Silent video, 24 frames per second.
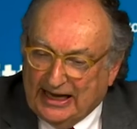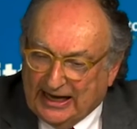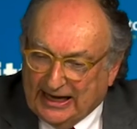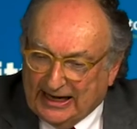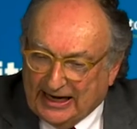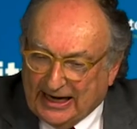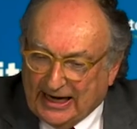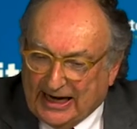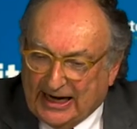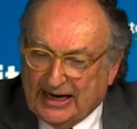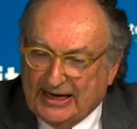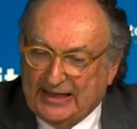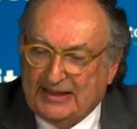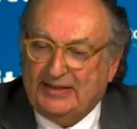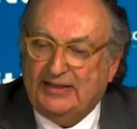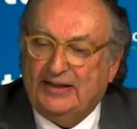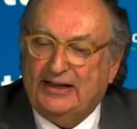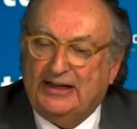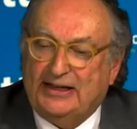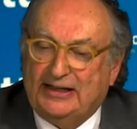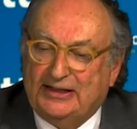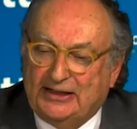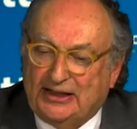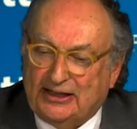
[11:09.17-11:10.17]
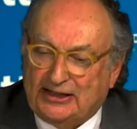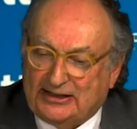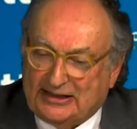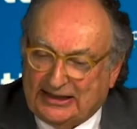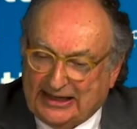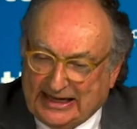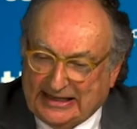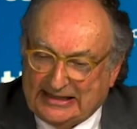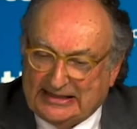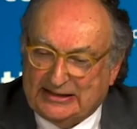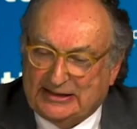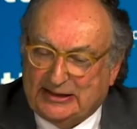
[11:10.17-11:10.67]
and I think that
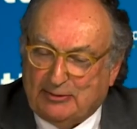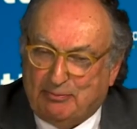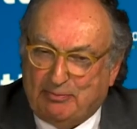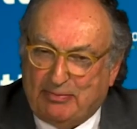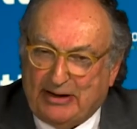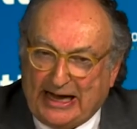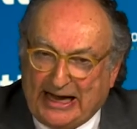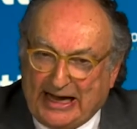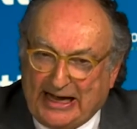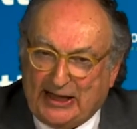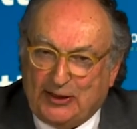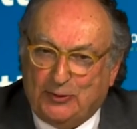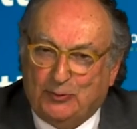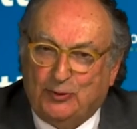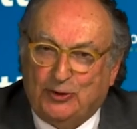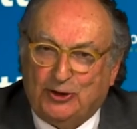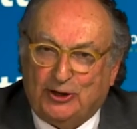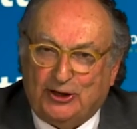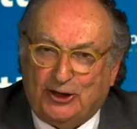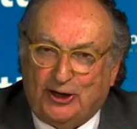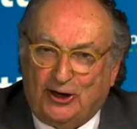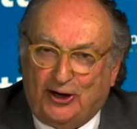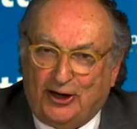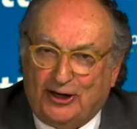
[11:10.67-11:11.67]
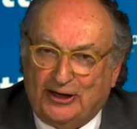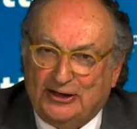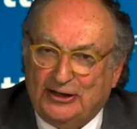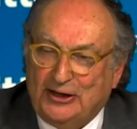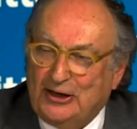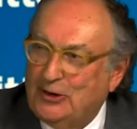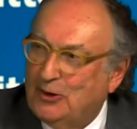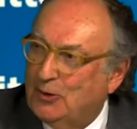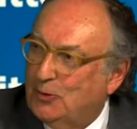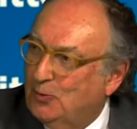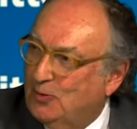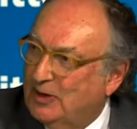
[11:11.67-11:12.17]
that's the path we're on
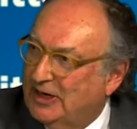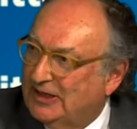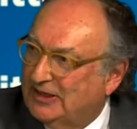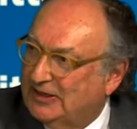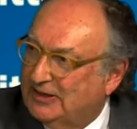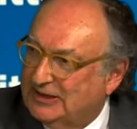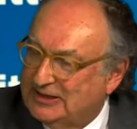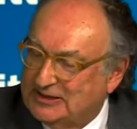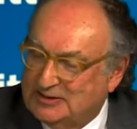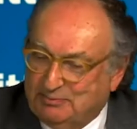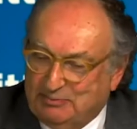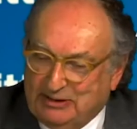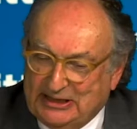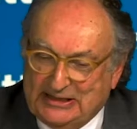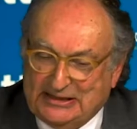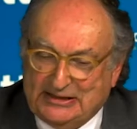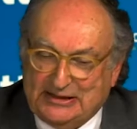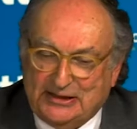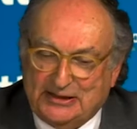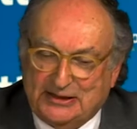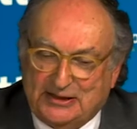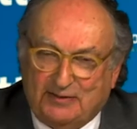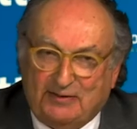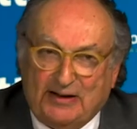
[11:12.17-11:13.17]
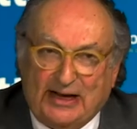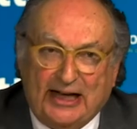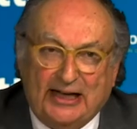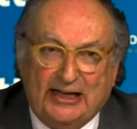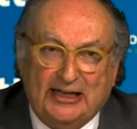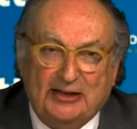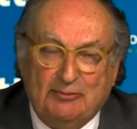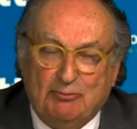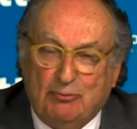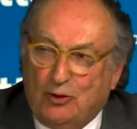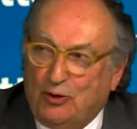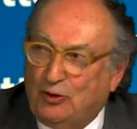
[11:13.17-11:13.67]
with this business of
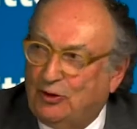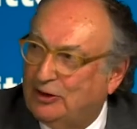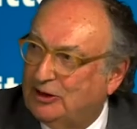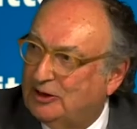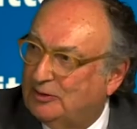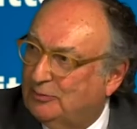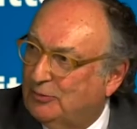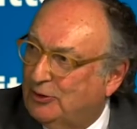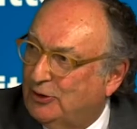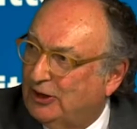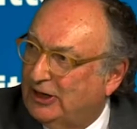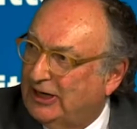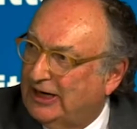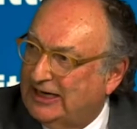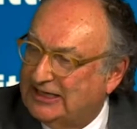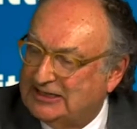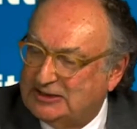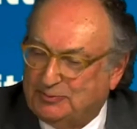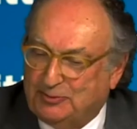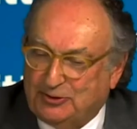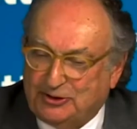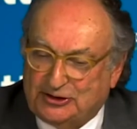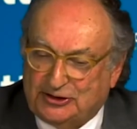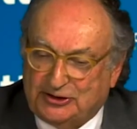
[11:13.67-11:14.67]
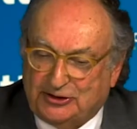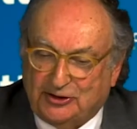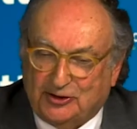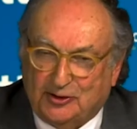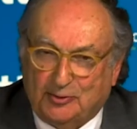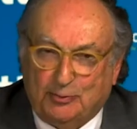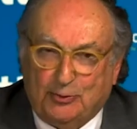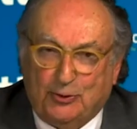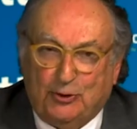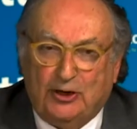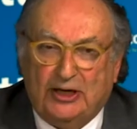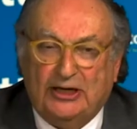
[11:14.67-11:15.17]
adding more and more experts to the
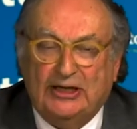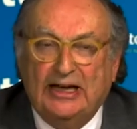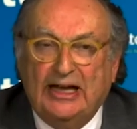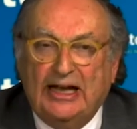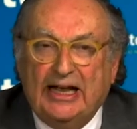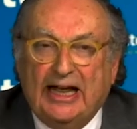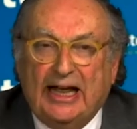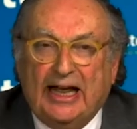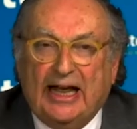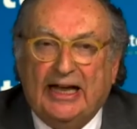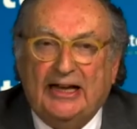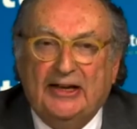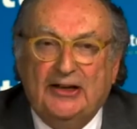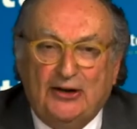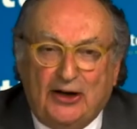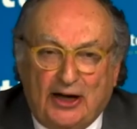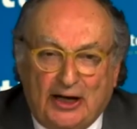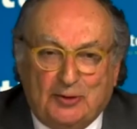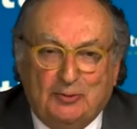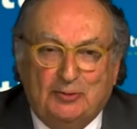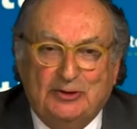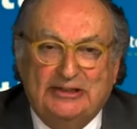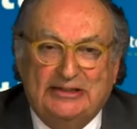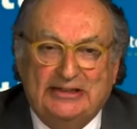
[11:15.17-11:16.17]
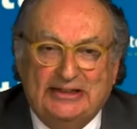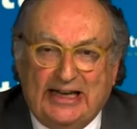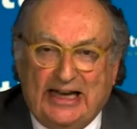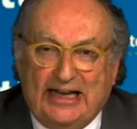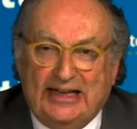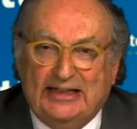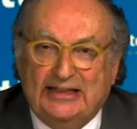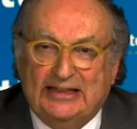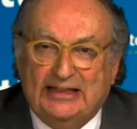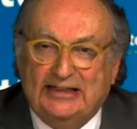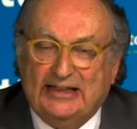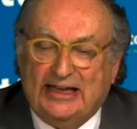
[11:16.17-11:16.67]
board. And
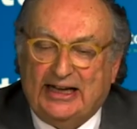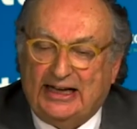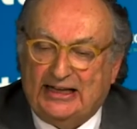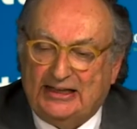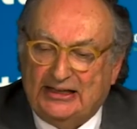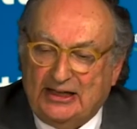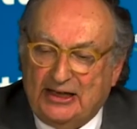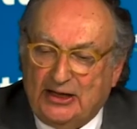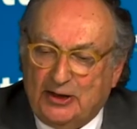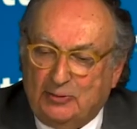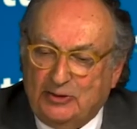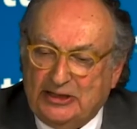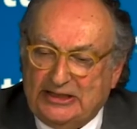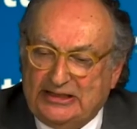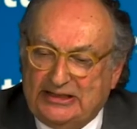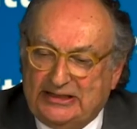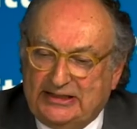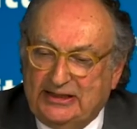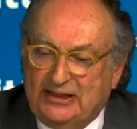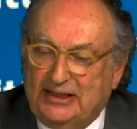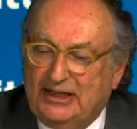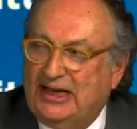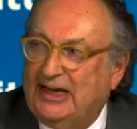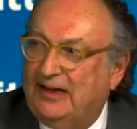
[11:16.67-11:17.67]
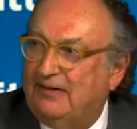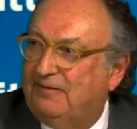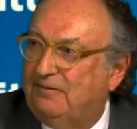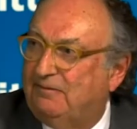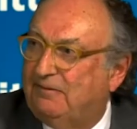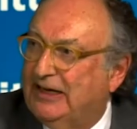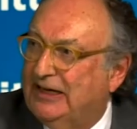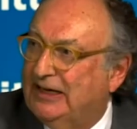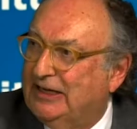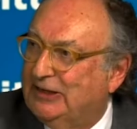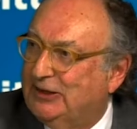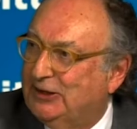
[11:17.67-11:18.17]
notwithstanding that, we still have
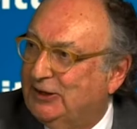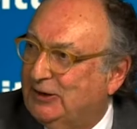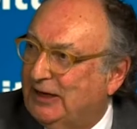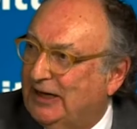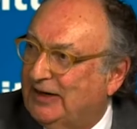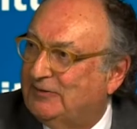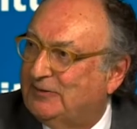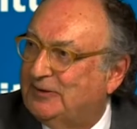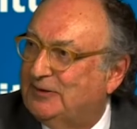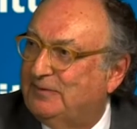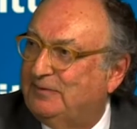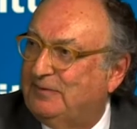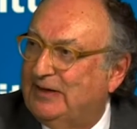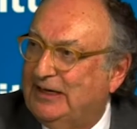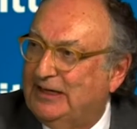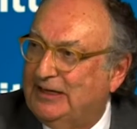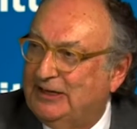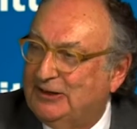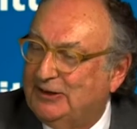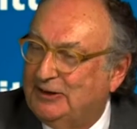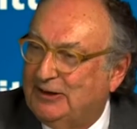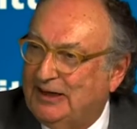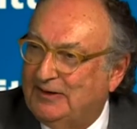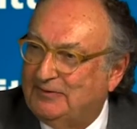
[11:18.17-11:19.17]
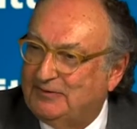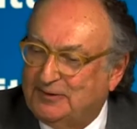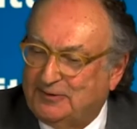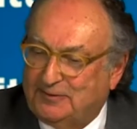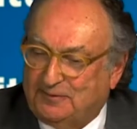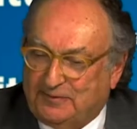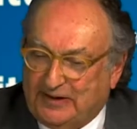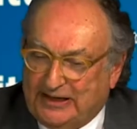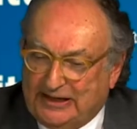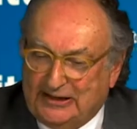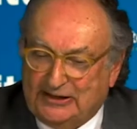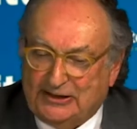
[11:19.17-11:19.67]
failure after failure after
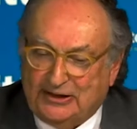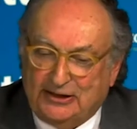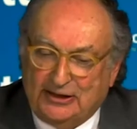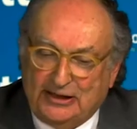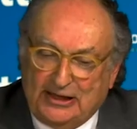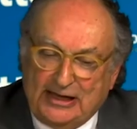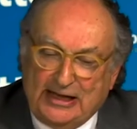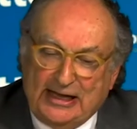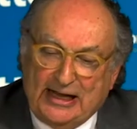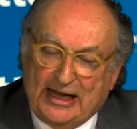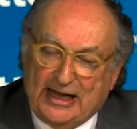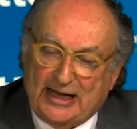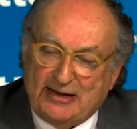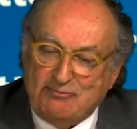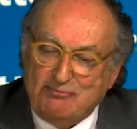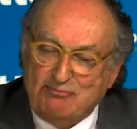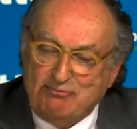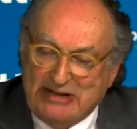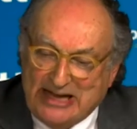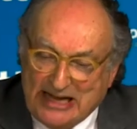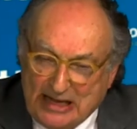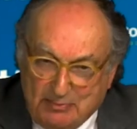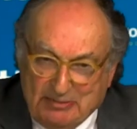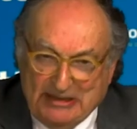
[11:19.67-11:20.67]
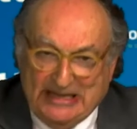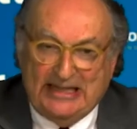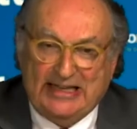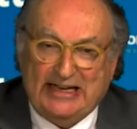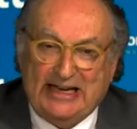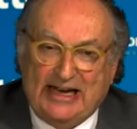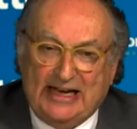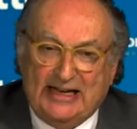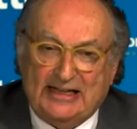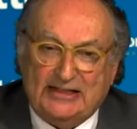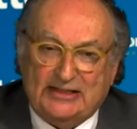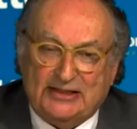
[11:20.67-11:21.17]
failure. And maybe
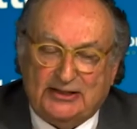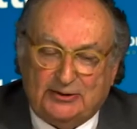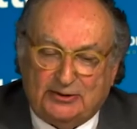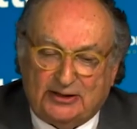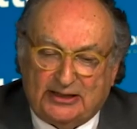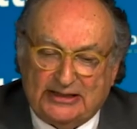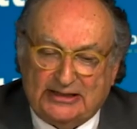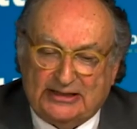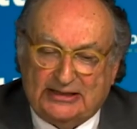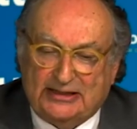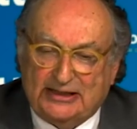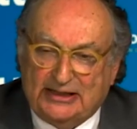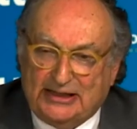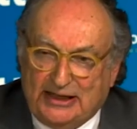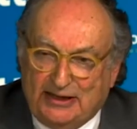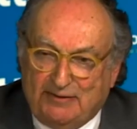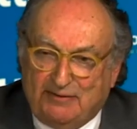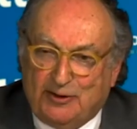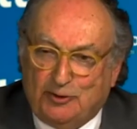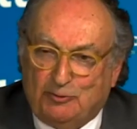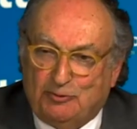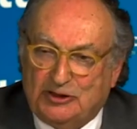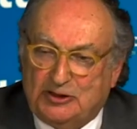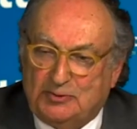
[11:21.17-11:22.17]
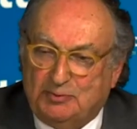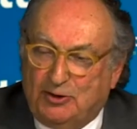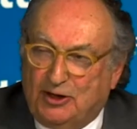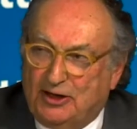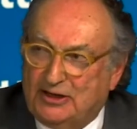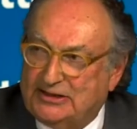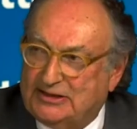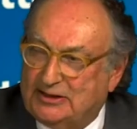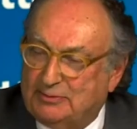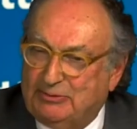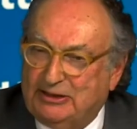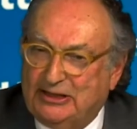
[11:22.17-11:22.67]
the answer is to give the
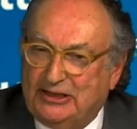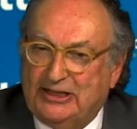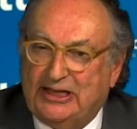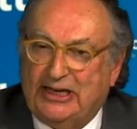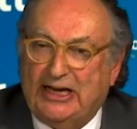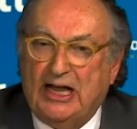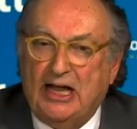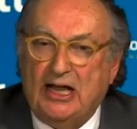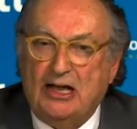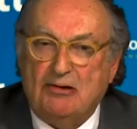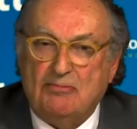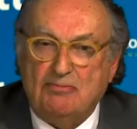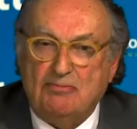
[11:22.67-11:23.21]
responsibility